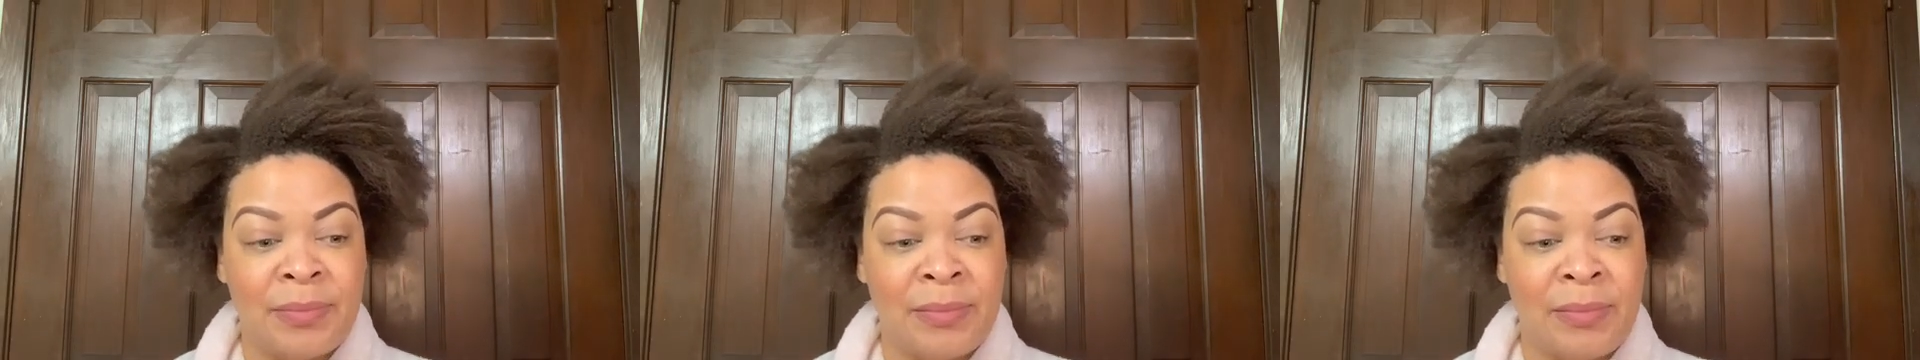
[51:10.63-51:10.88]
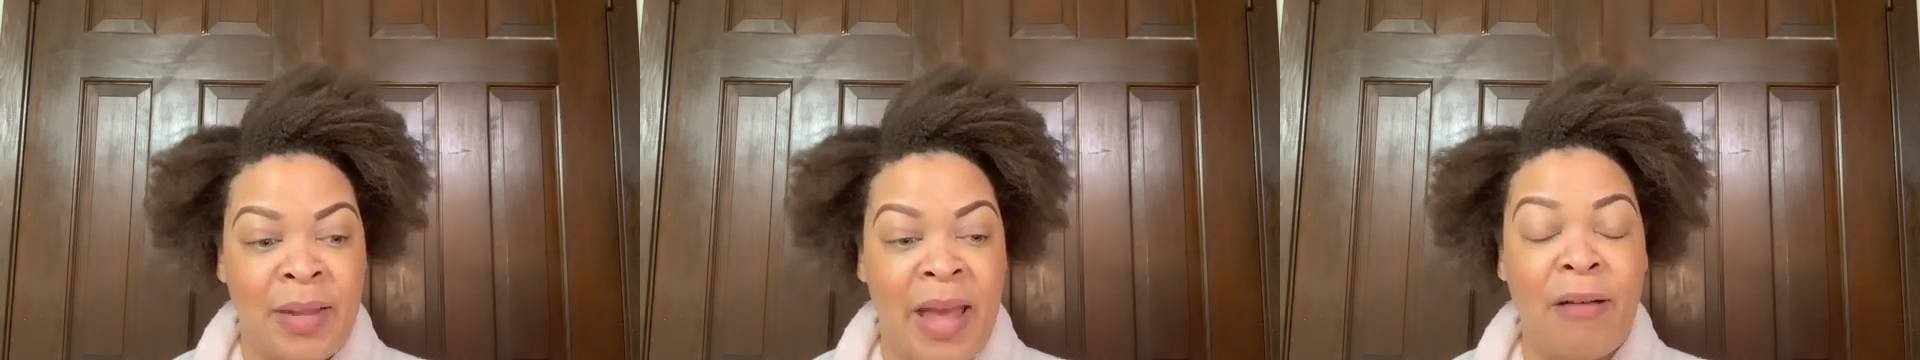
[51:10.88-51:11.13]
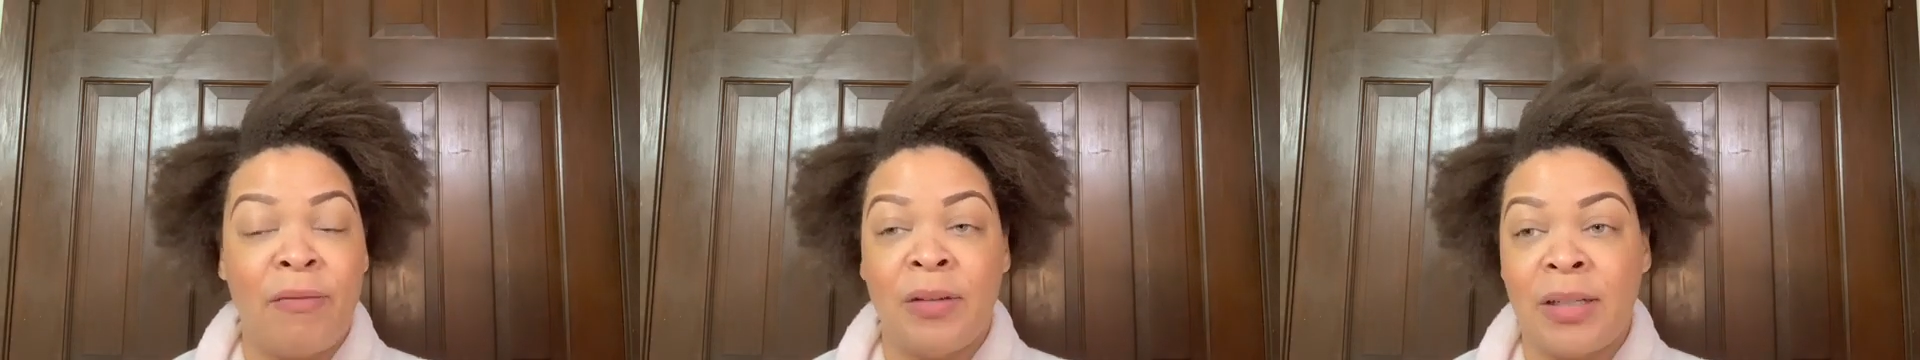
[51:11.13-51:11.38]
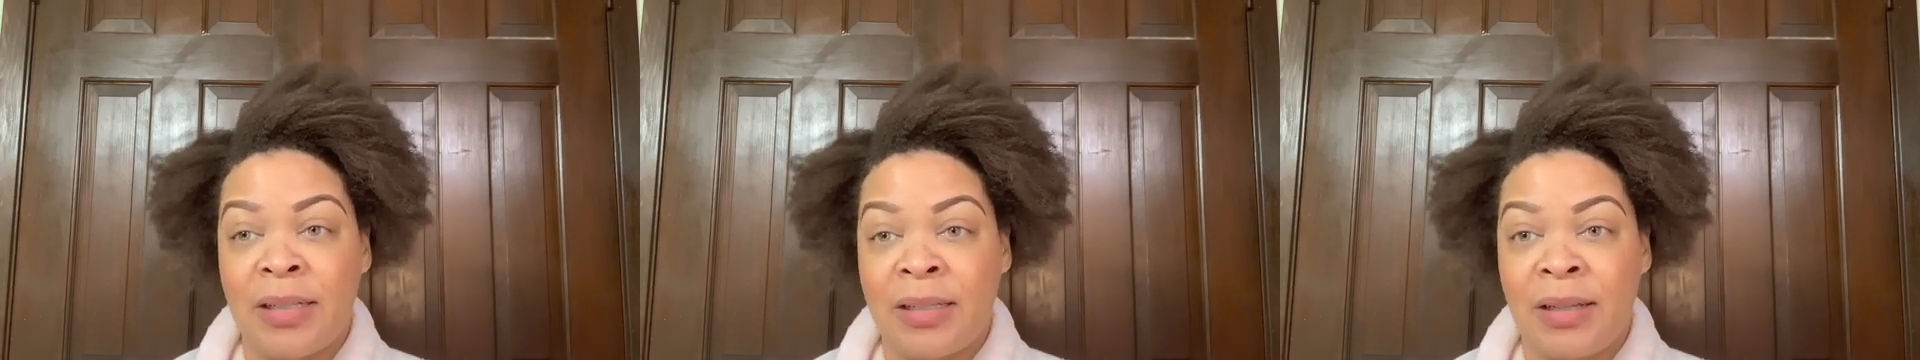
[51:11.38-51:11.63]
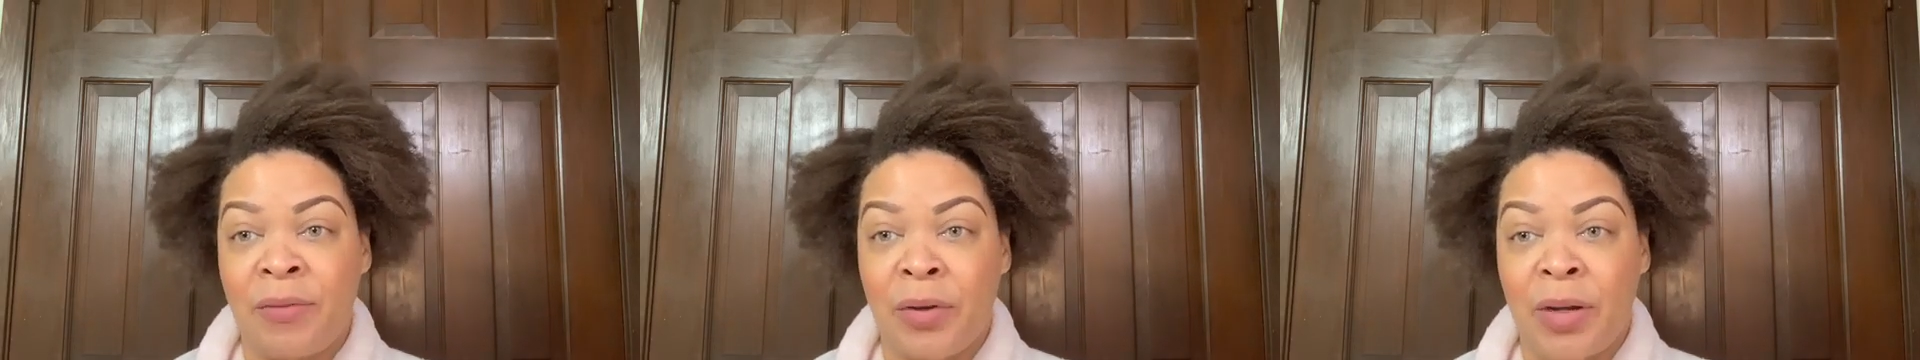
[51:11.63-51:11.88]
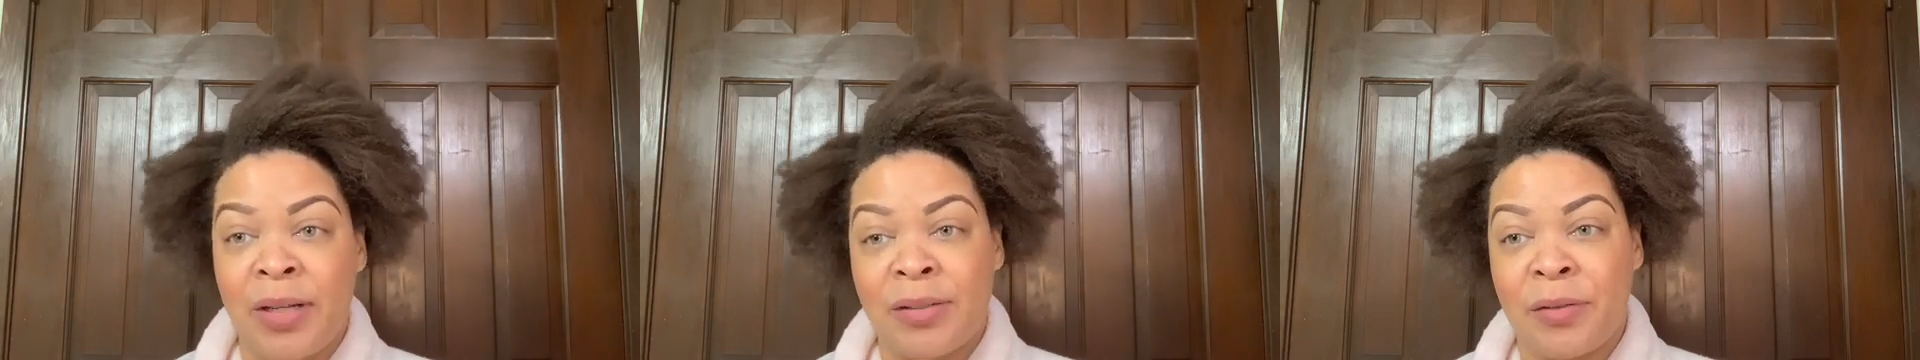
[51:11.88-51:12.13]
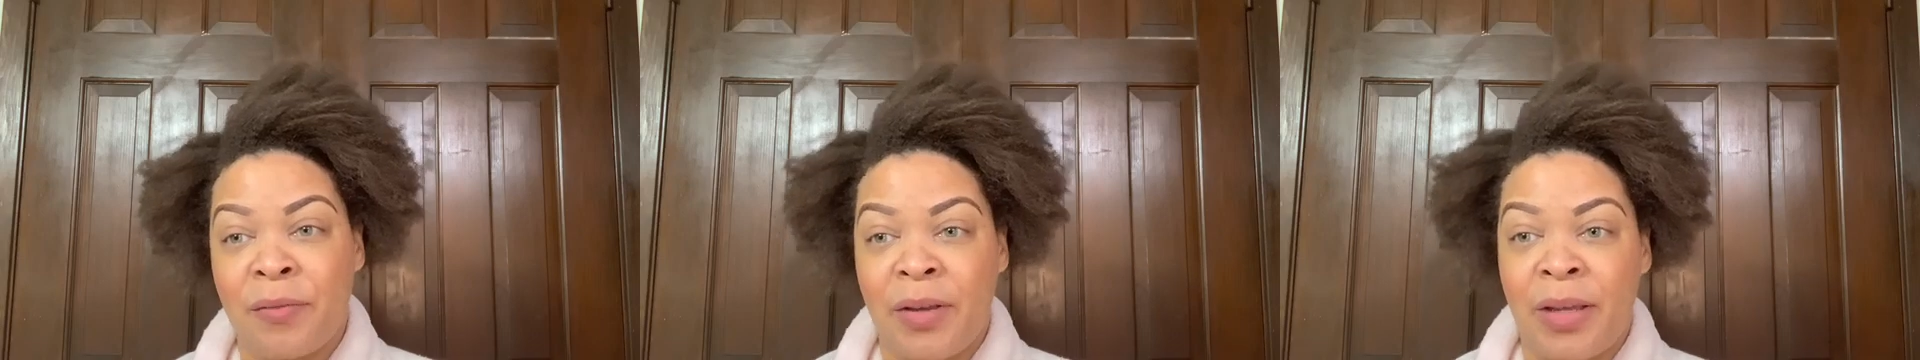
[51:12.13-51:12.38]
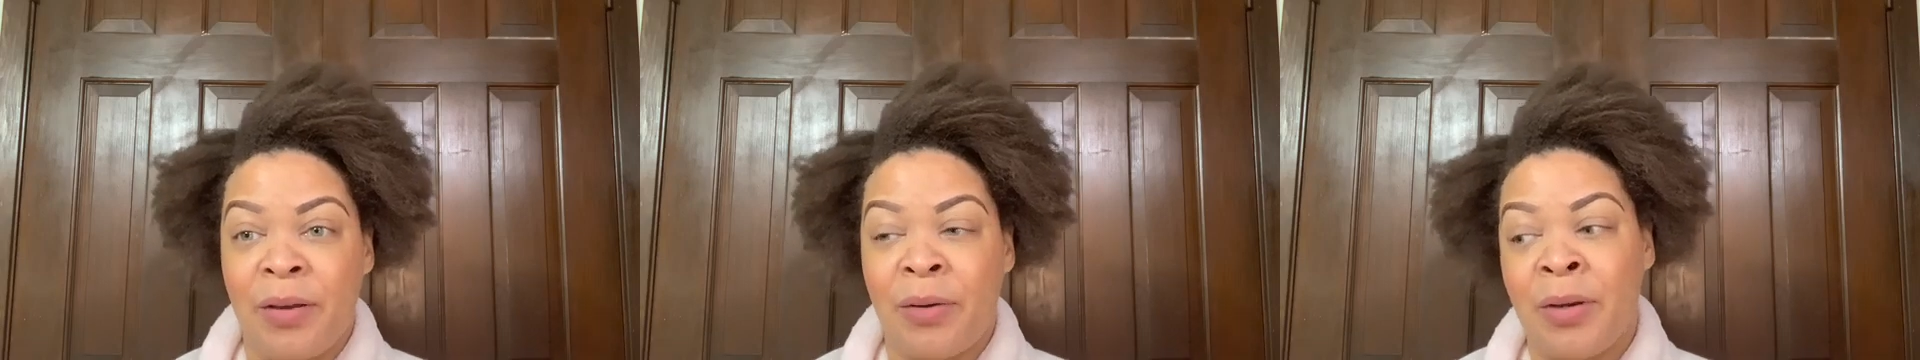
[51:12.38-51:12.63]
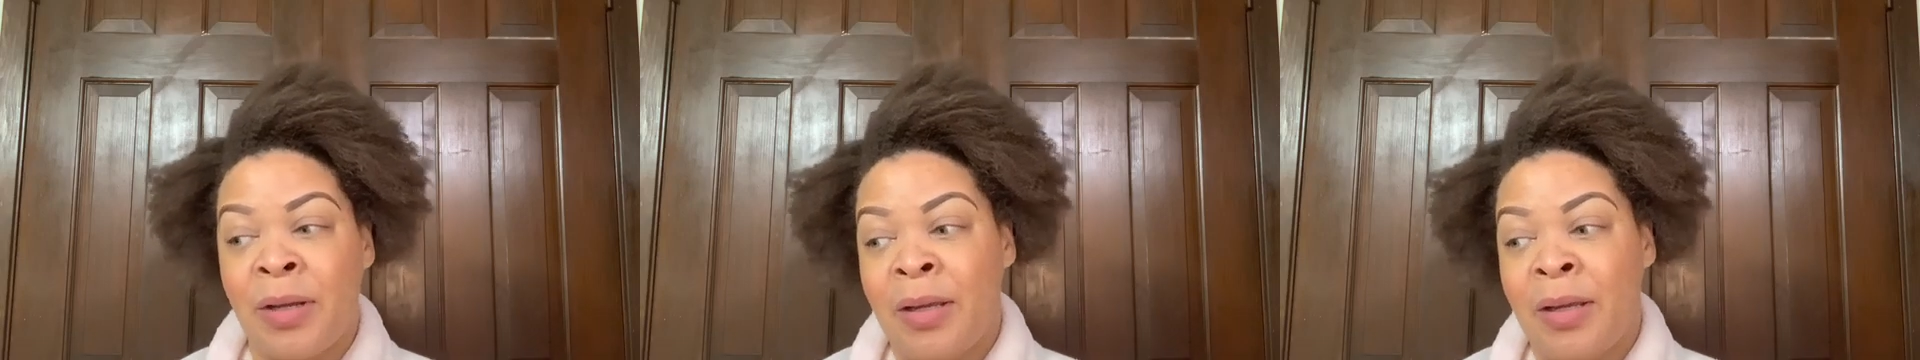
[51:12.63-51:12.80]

have fun. If your hair is a fail,